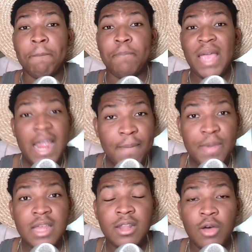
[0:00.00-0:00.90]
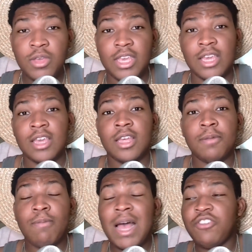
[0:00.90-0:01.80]
baby Loki,
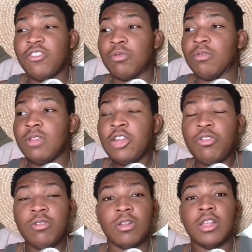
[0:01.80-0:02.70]
mind you, literal